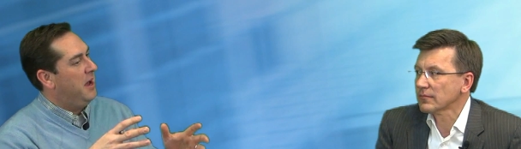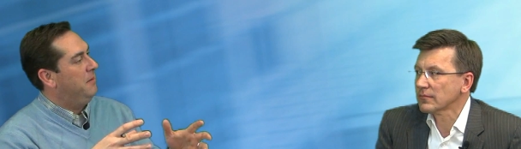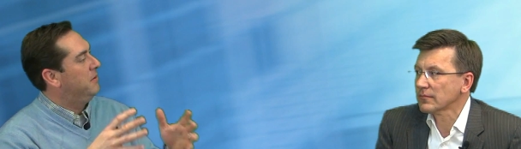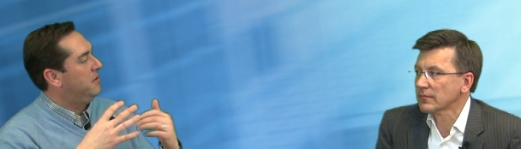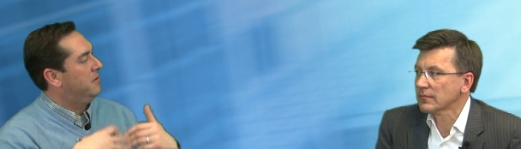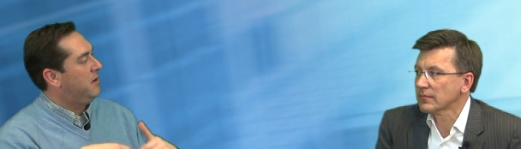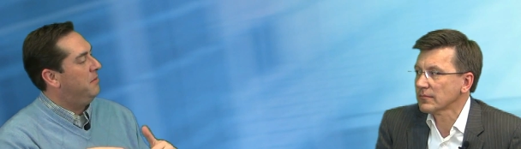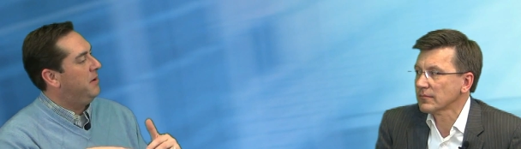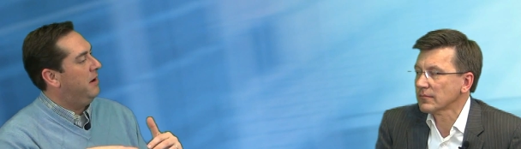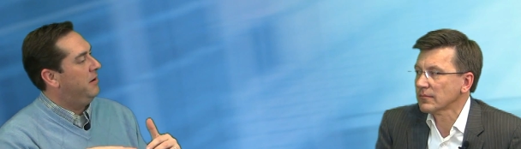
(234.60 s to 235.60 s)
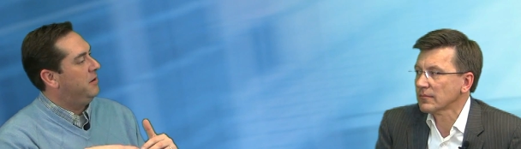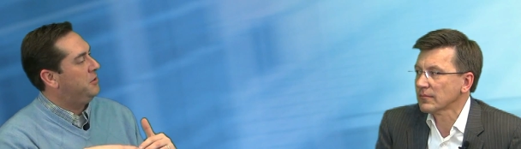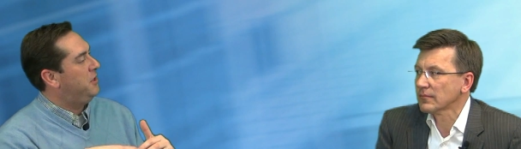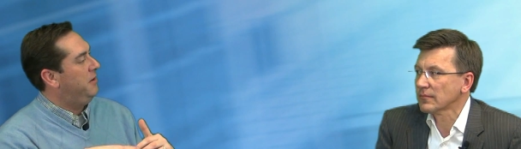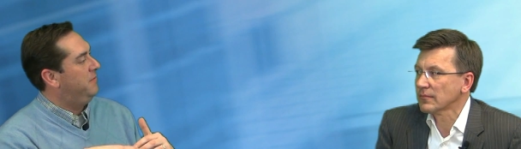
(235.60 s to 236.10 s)
Speaker 1: able to come down and
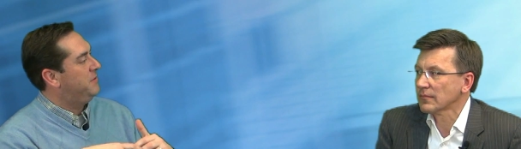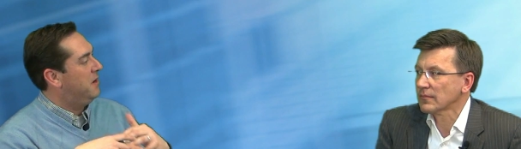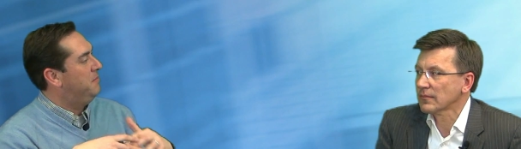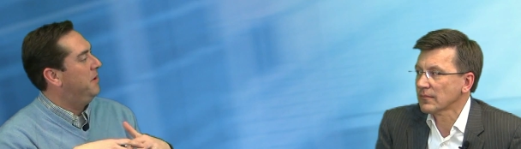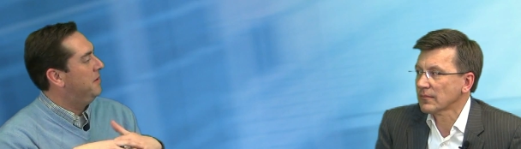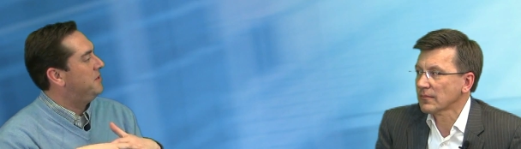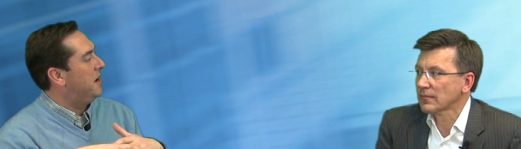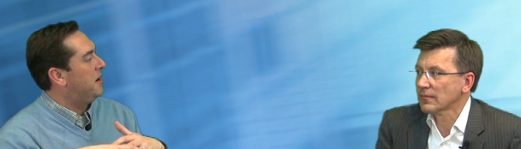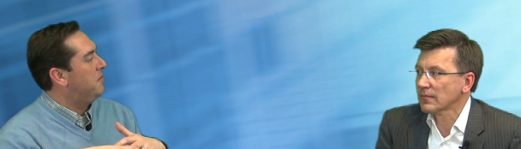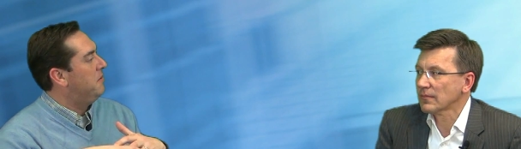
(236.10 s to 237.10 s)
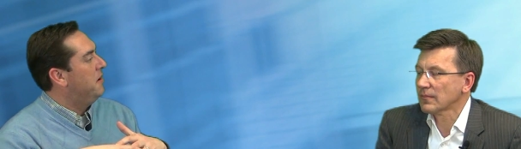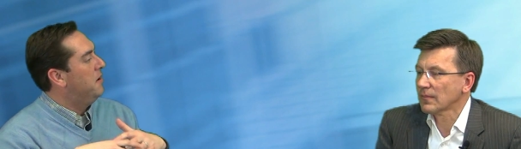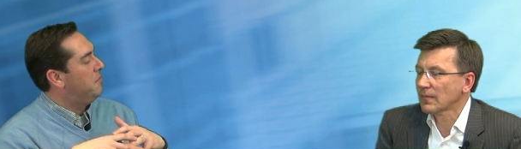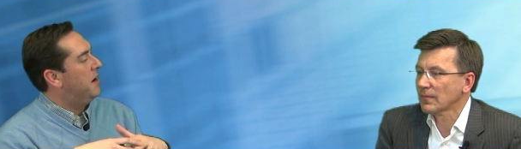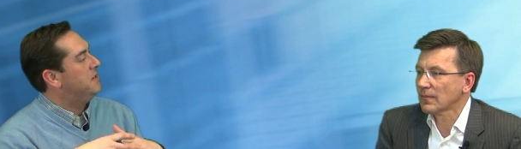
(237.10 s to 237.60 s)
achieve sub-millisecond
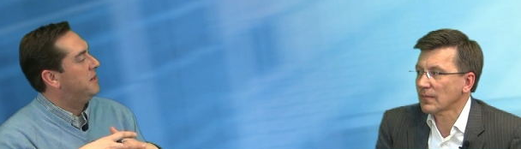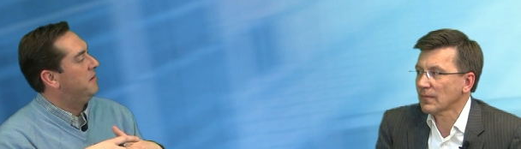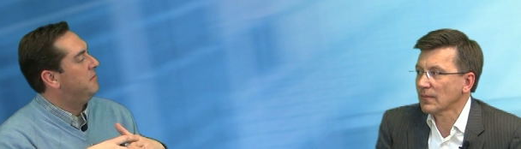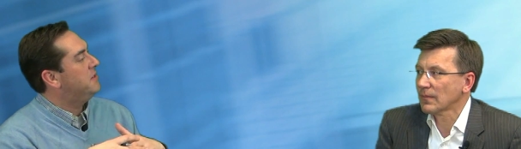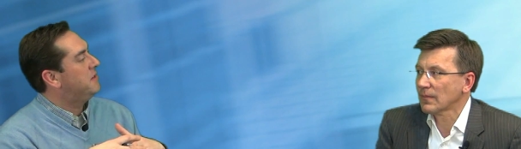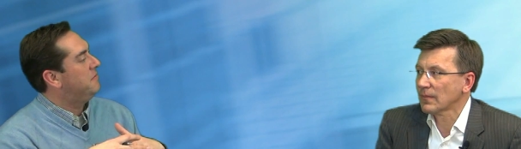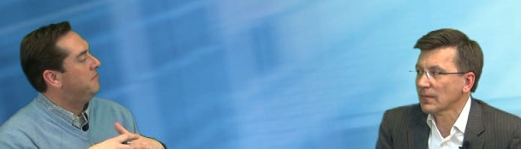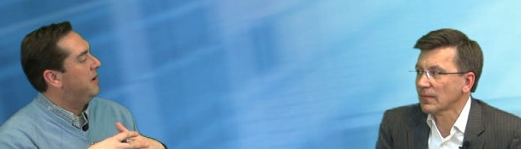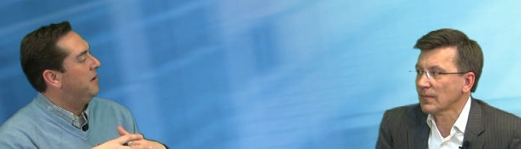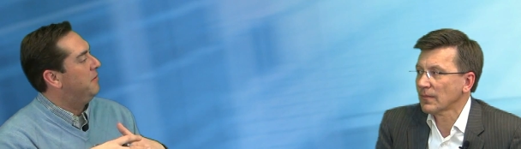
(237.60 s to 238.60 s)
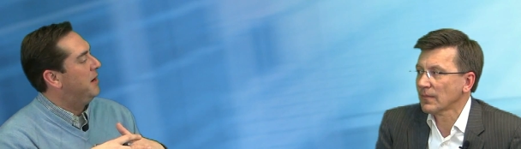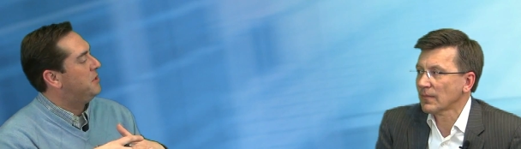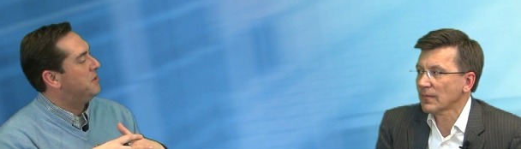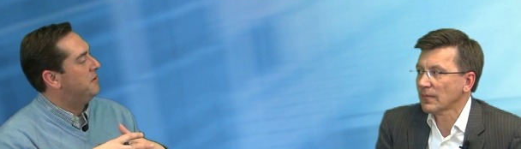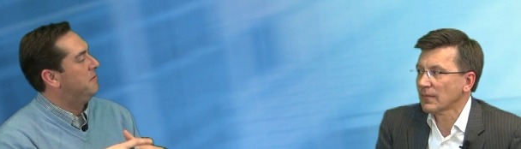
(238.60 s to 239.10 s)
pricing and risk
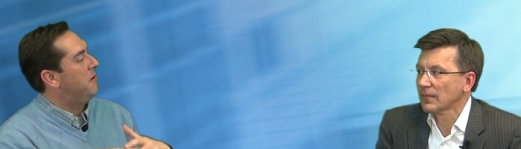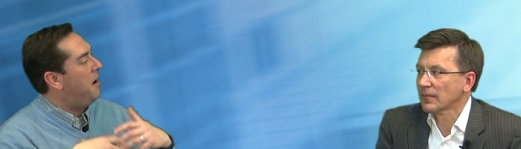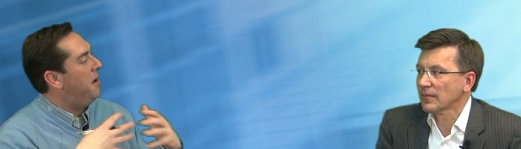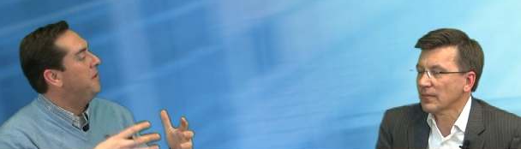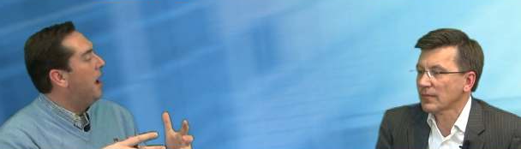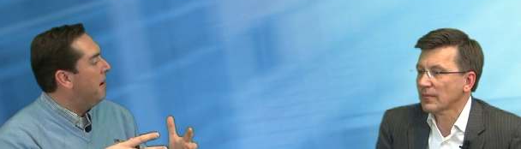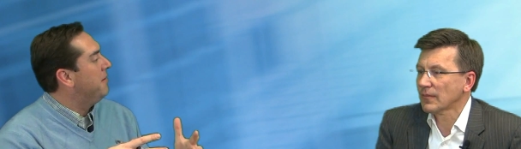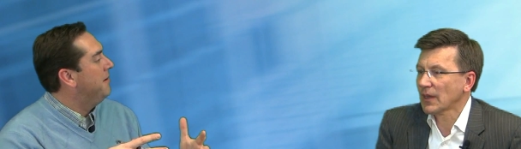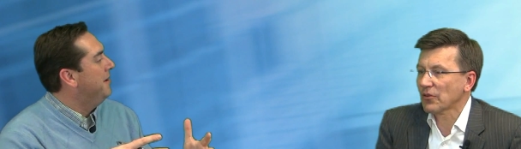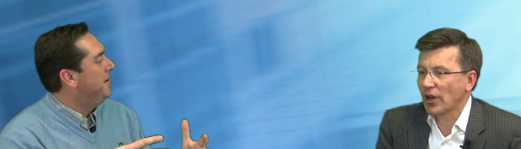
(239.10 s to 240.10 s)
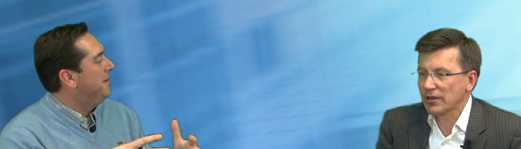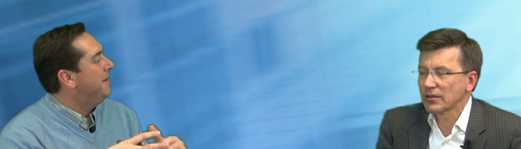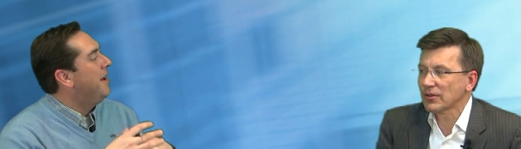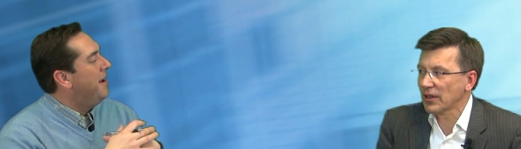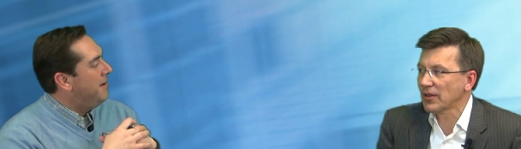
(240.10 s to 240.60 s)
valuation on that.
Speaker 2: Right,
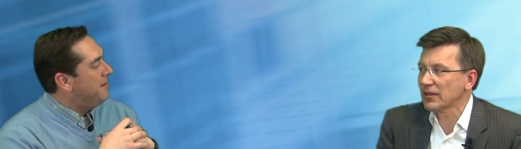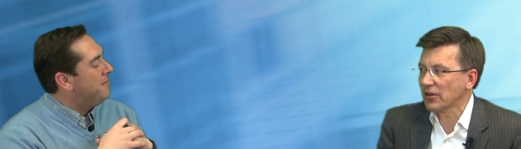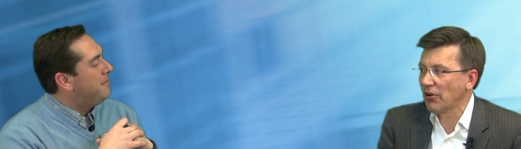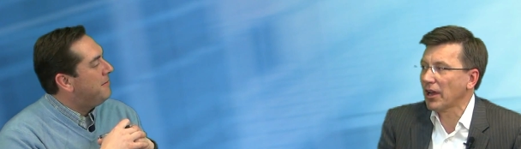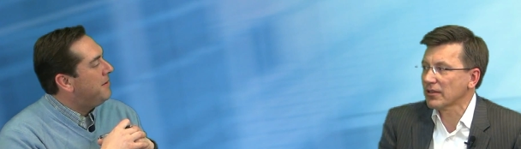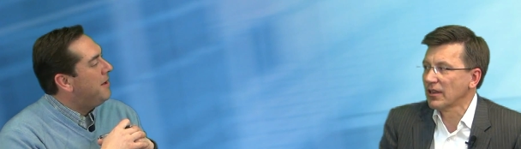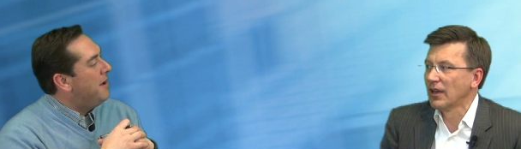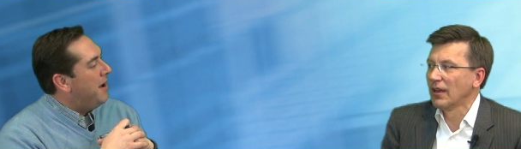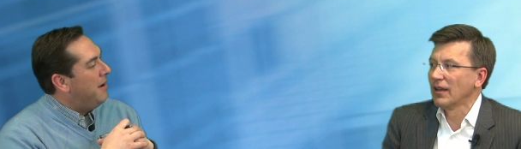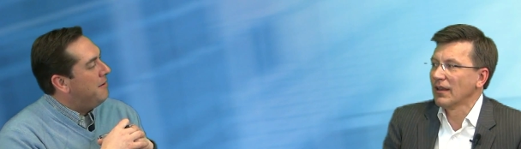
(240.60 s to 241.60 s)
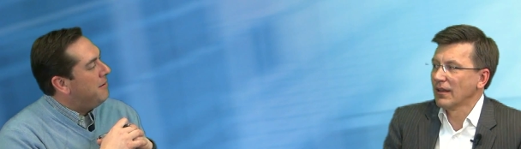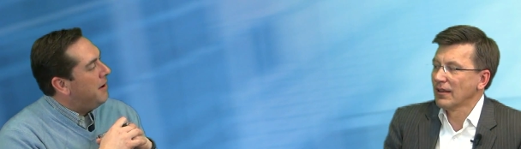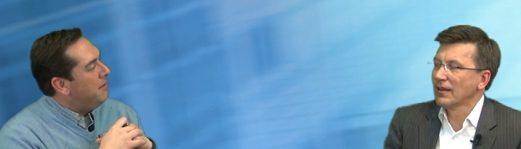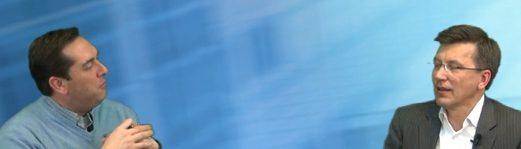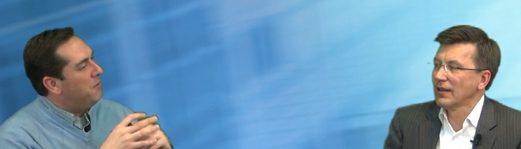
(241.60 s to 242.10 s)
Th that's correct.
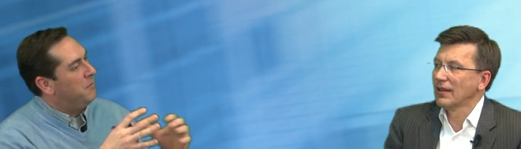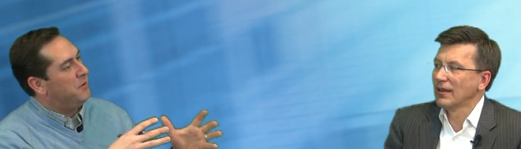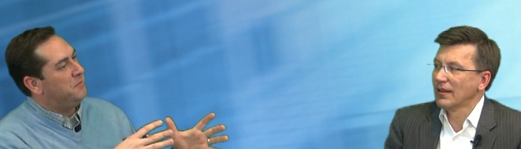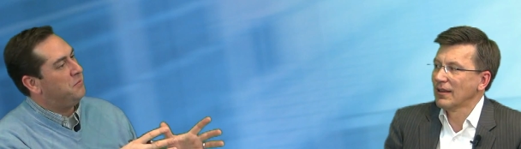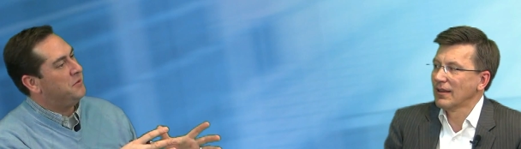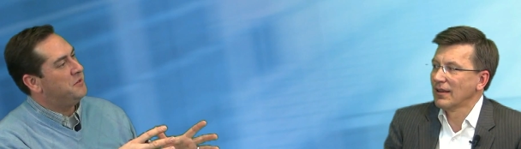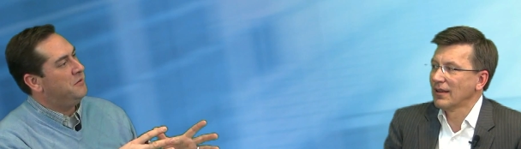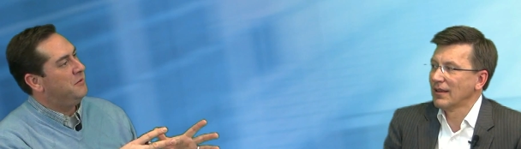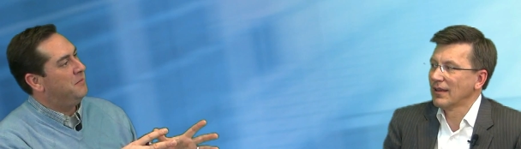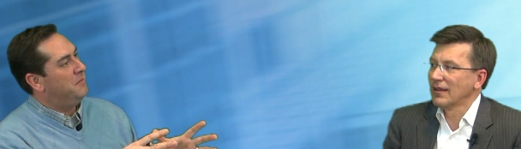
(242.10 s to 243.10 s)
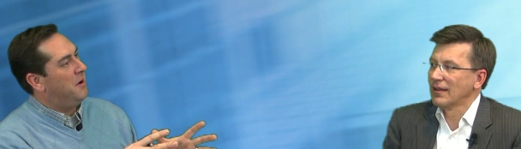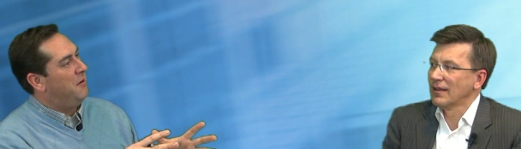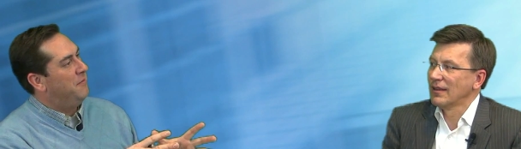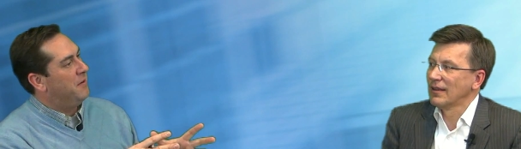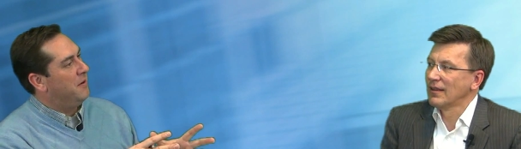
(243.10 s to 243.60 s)
Speaker 1: And one would presume
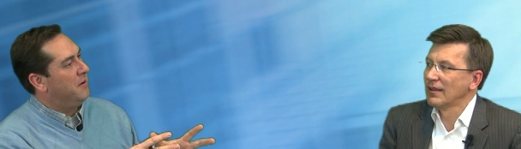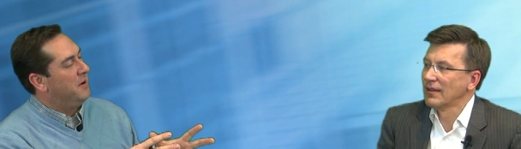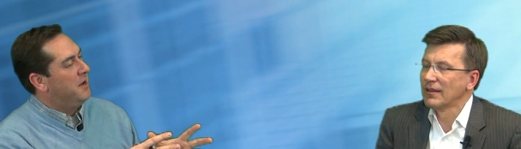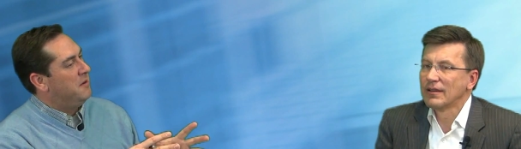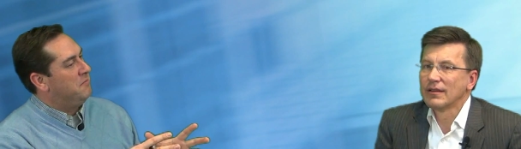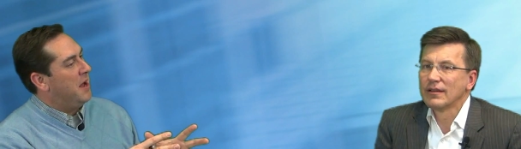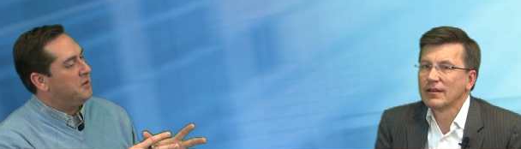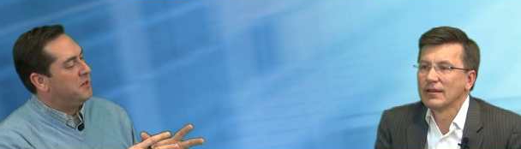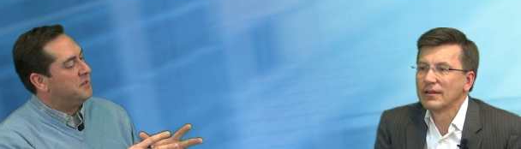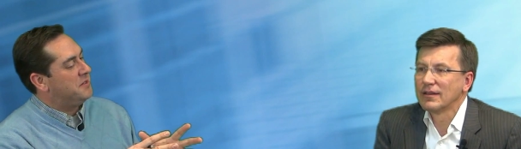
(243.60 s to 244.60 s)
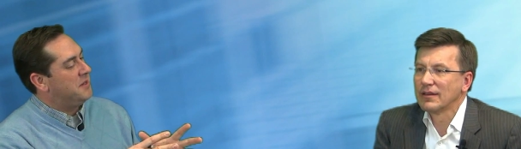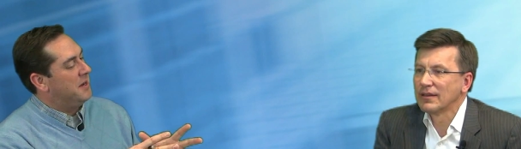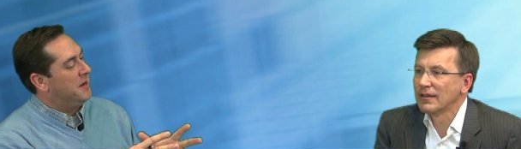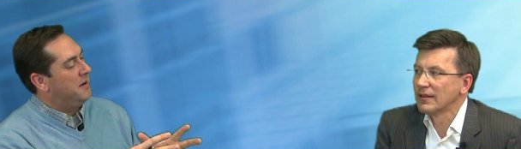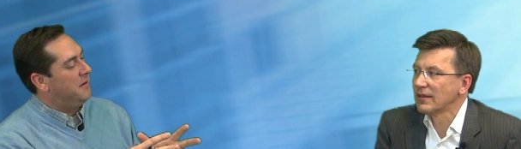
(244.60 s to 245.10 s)
over not just uh,
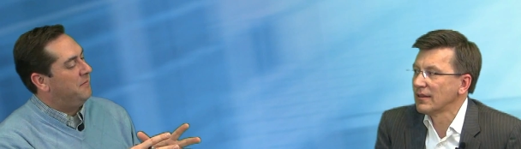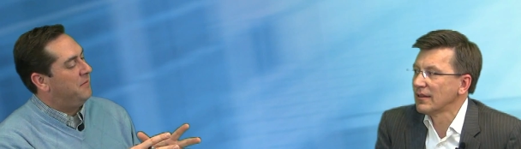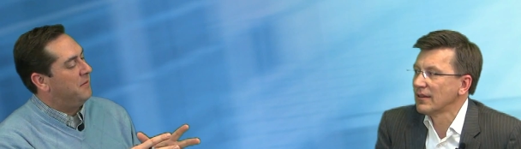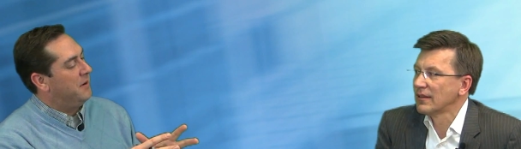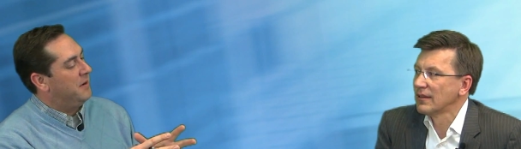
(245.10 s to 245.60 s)
for